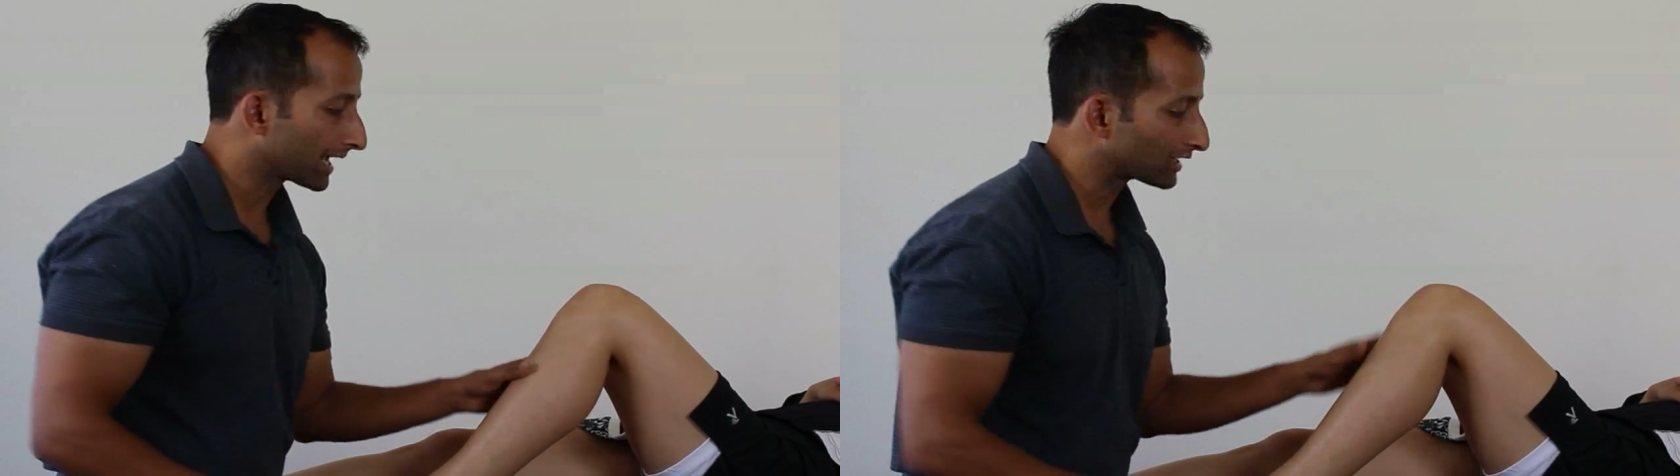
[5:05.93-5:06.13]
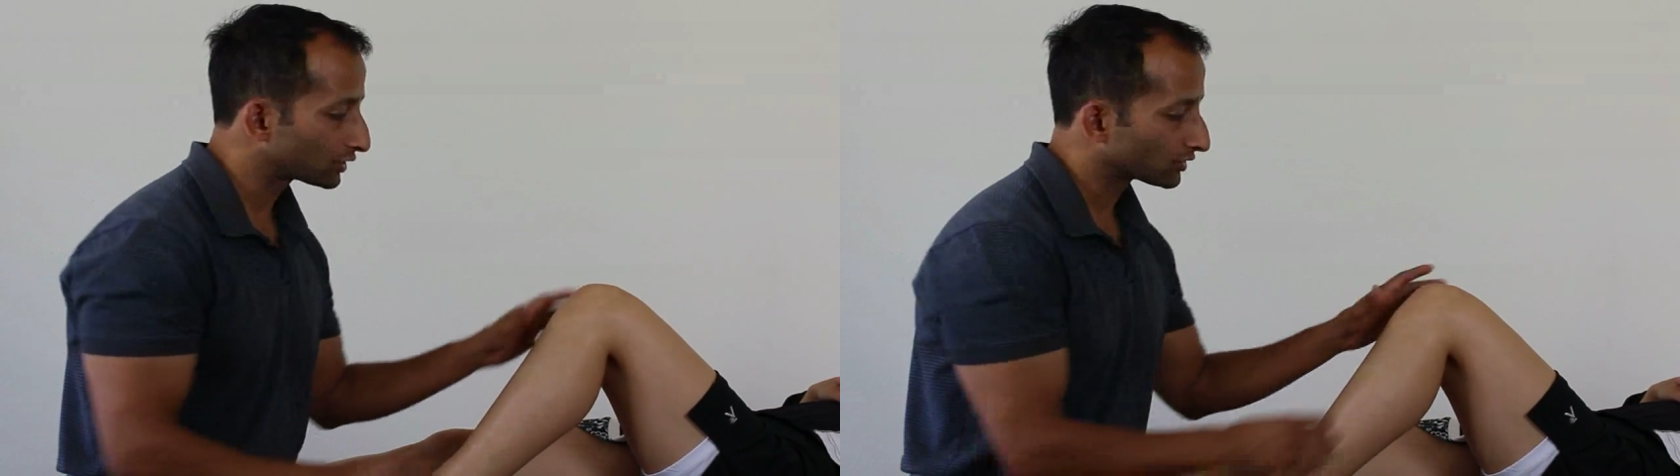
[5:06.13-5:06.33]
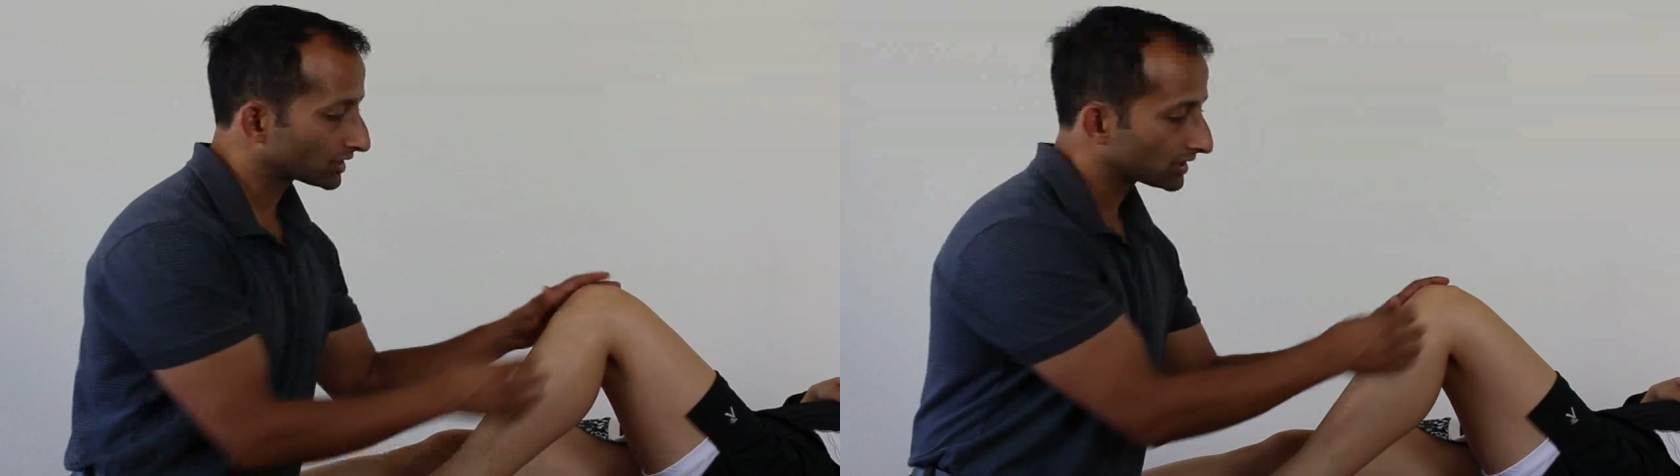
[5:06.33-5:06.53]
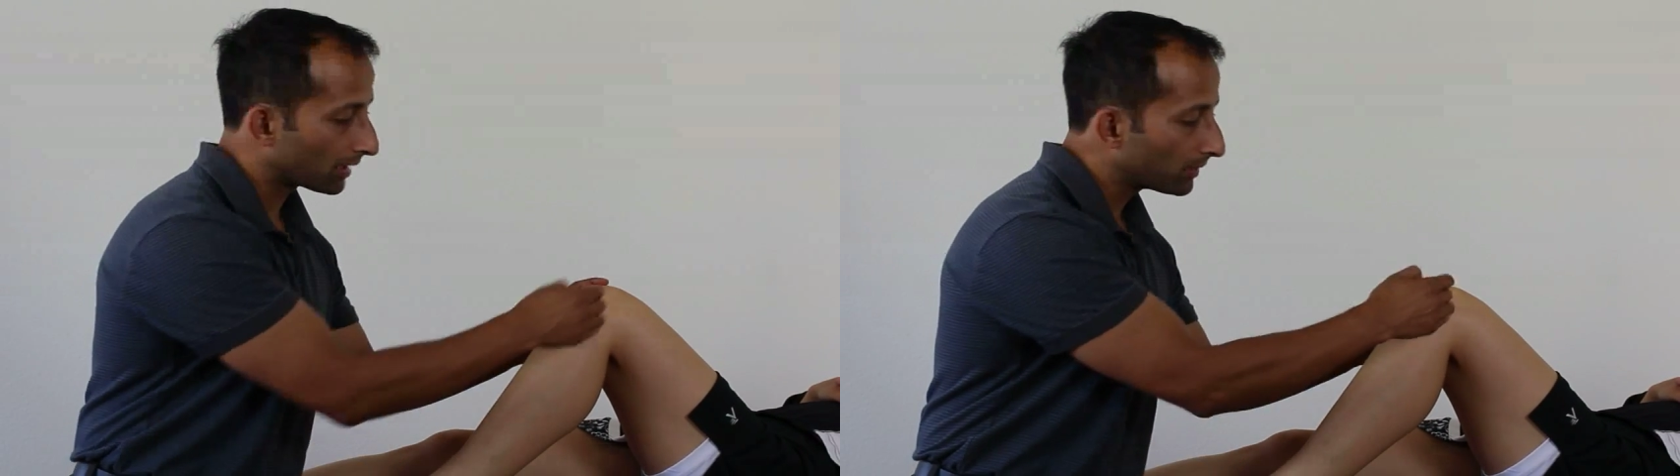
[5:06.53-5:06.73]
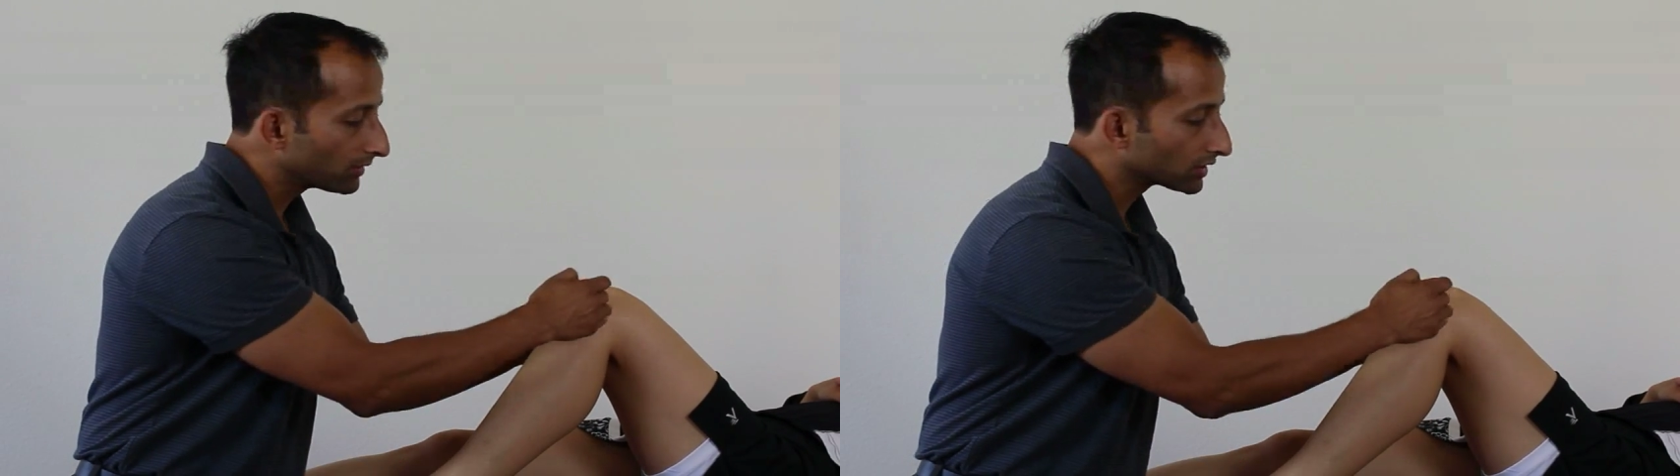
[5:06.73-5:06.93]
as to
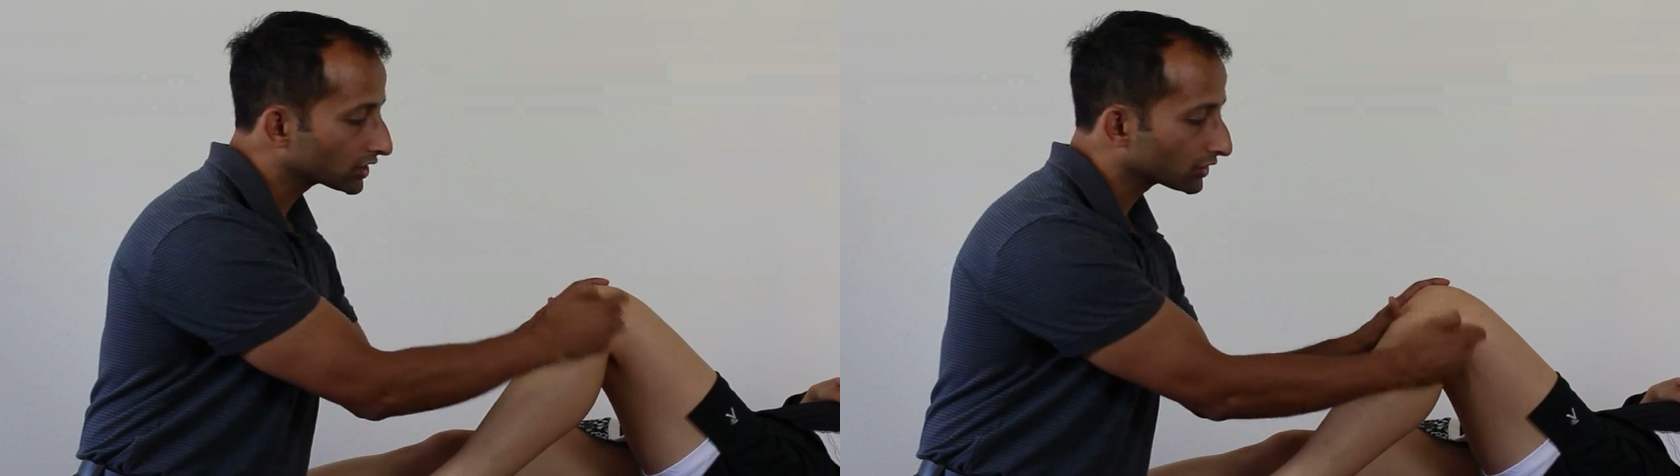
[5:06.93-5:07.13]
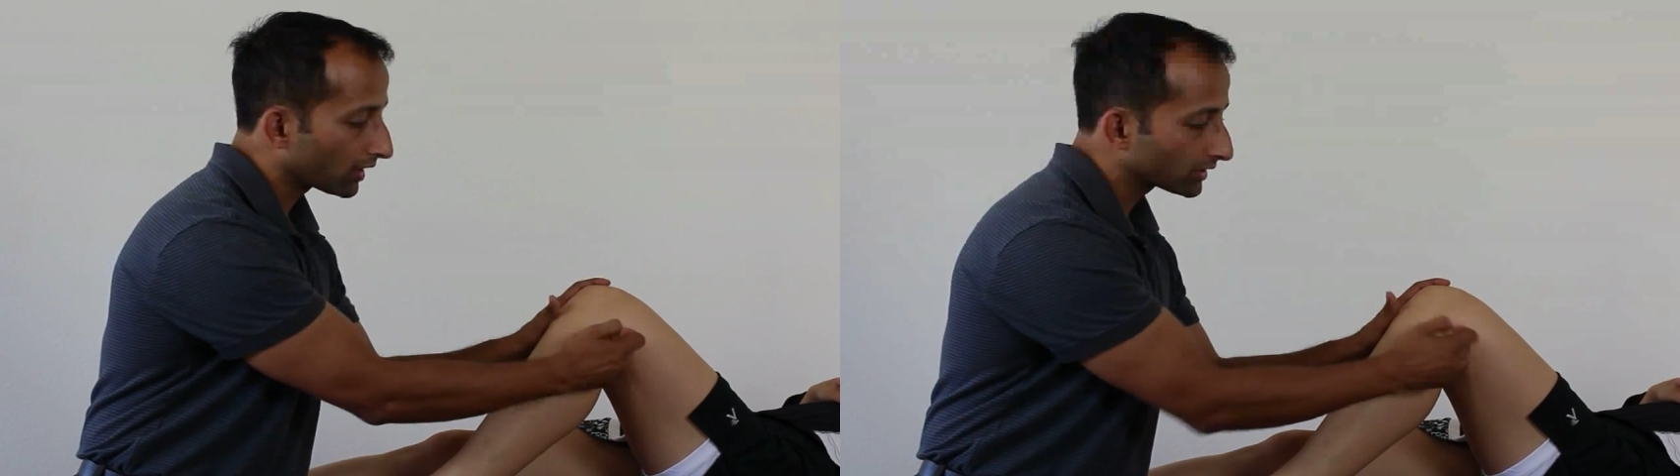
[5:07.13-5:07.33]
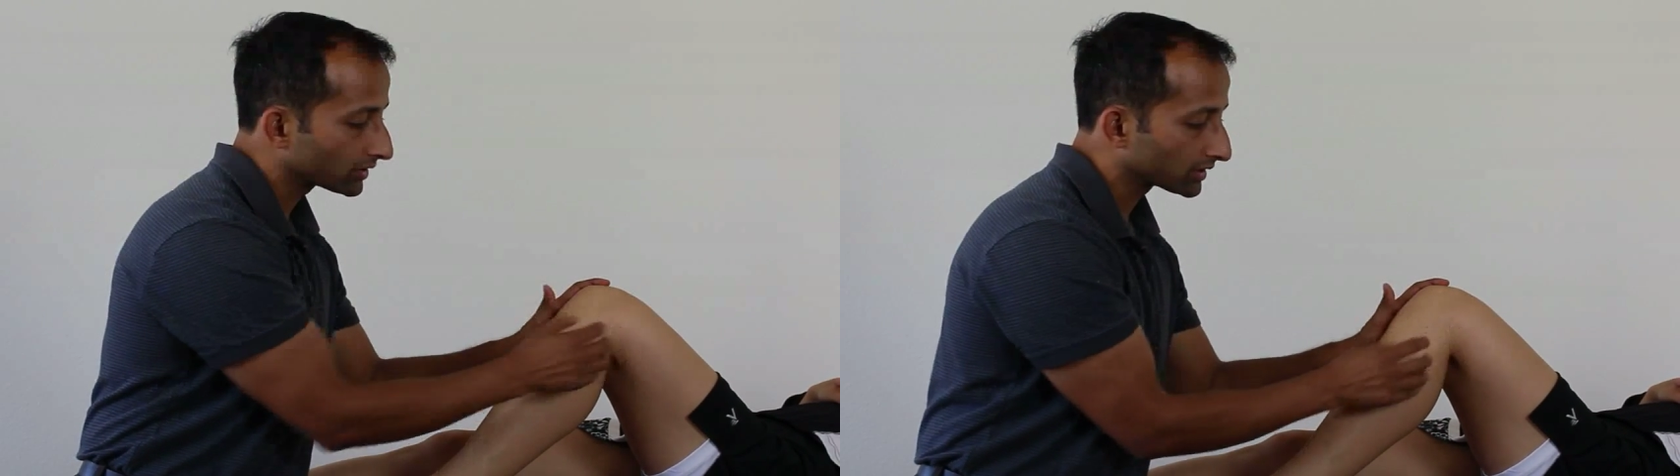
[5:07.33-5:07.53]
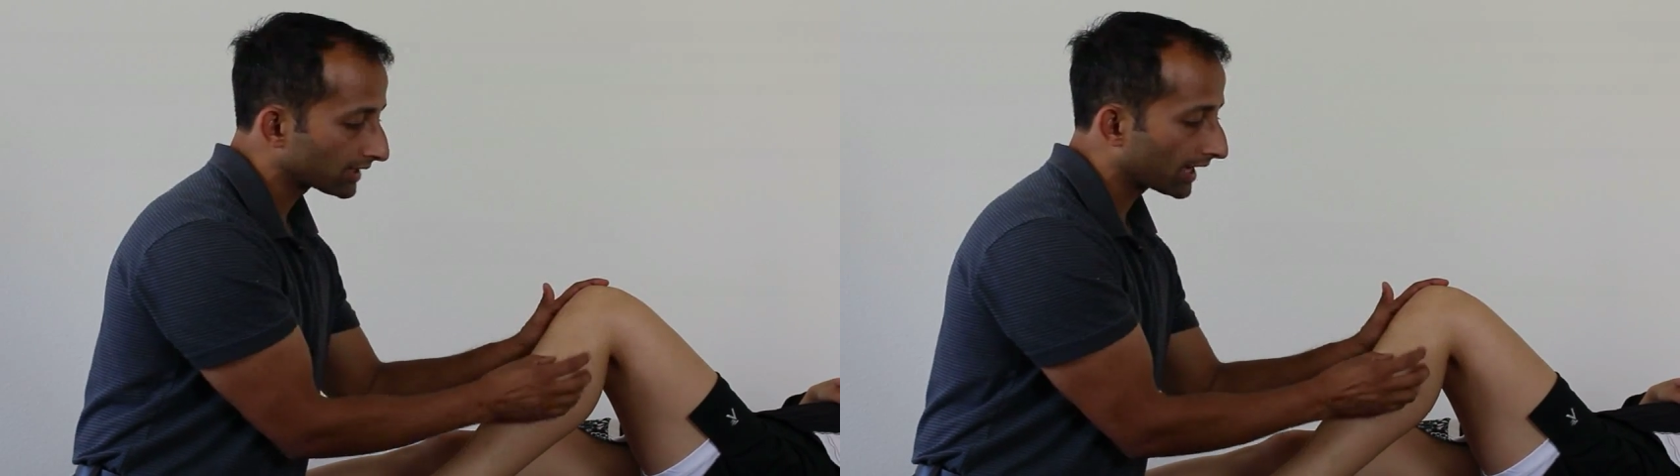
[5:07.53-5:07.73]
some of the structures